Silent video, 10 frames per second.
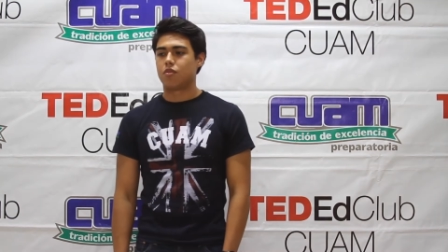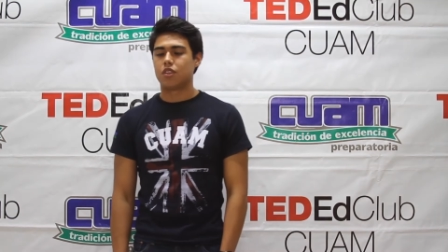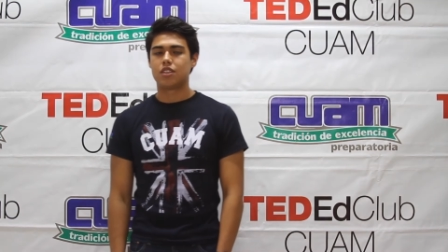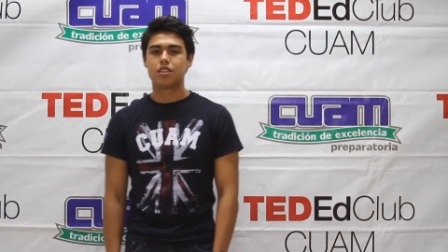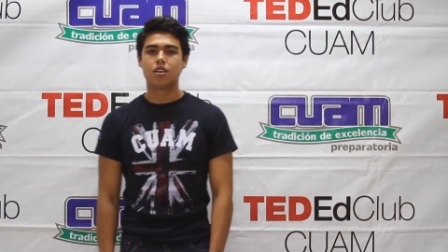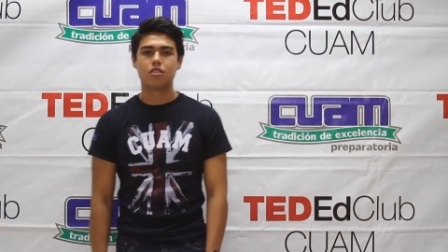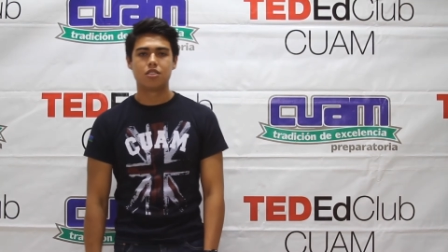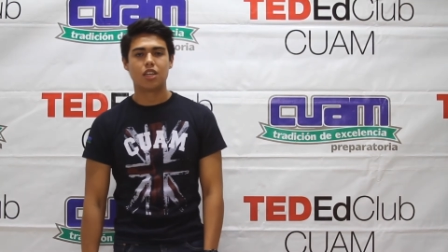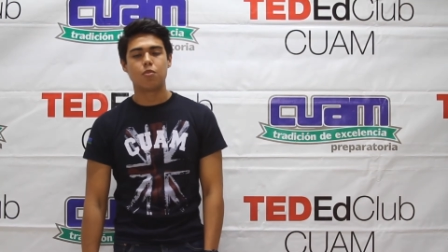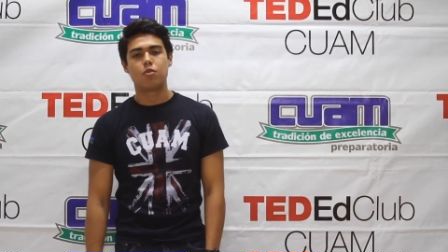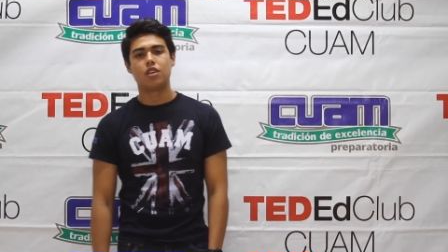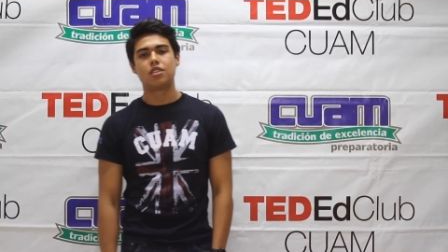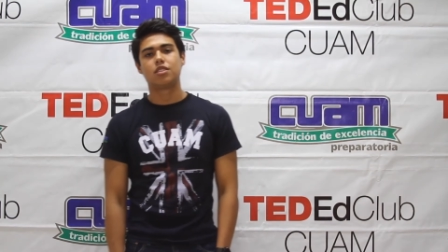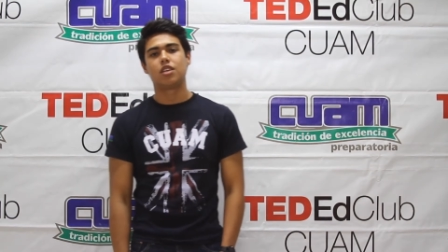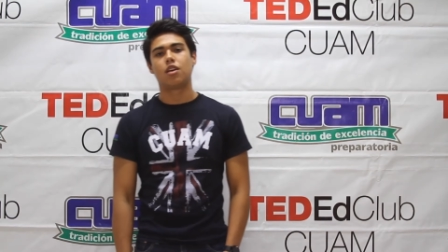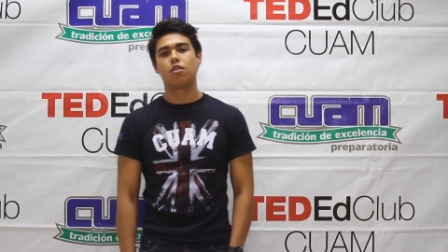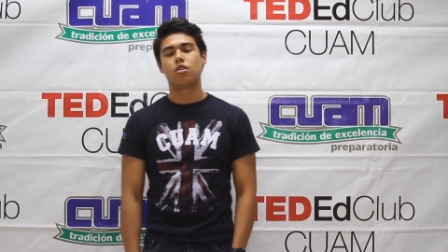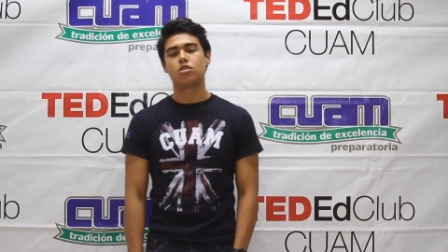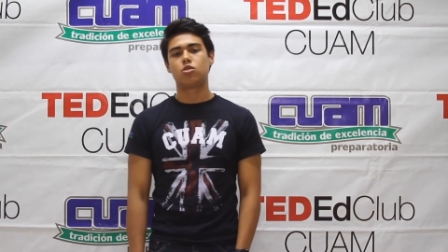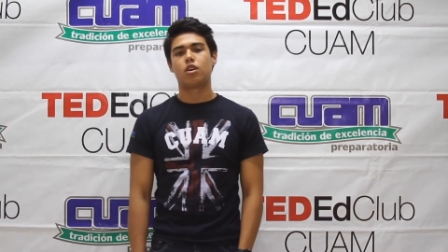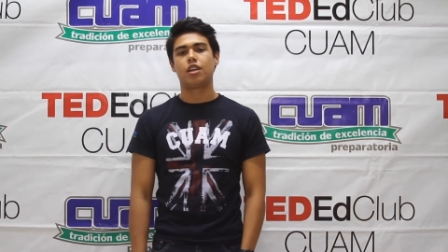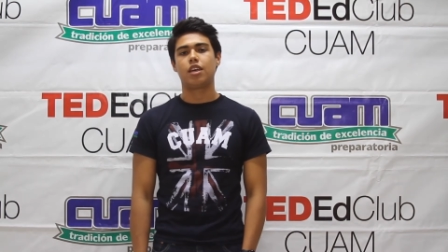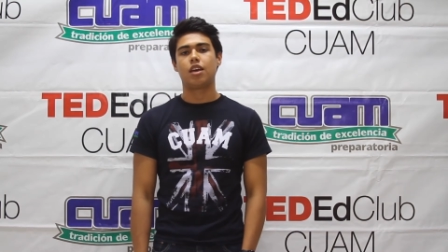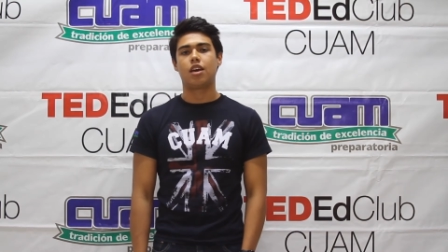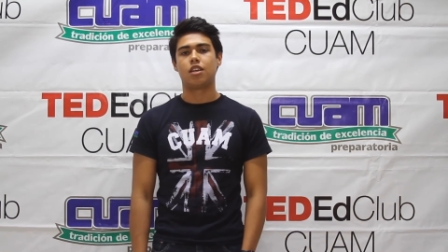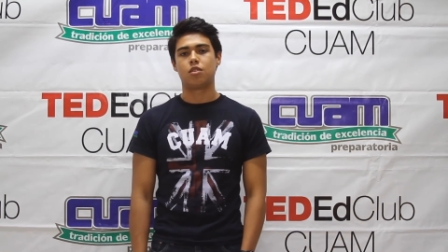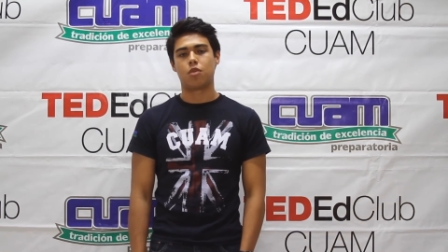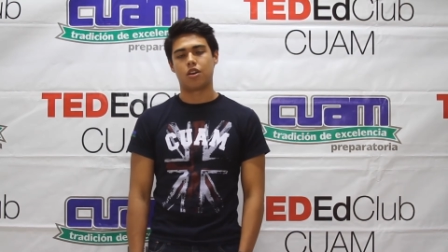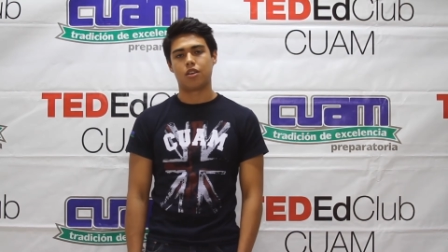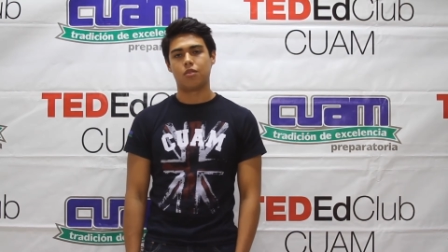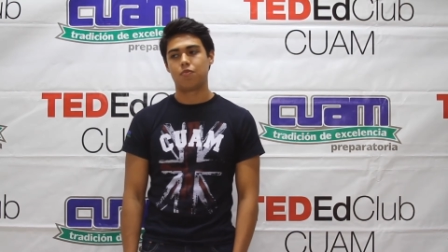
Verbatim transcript: The second step is evaluate your idea and the market.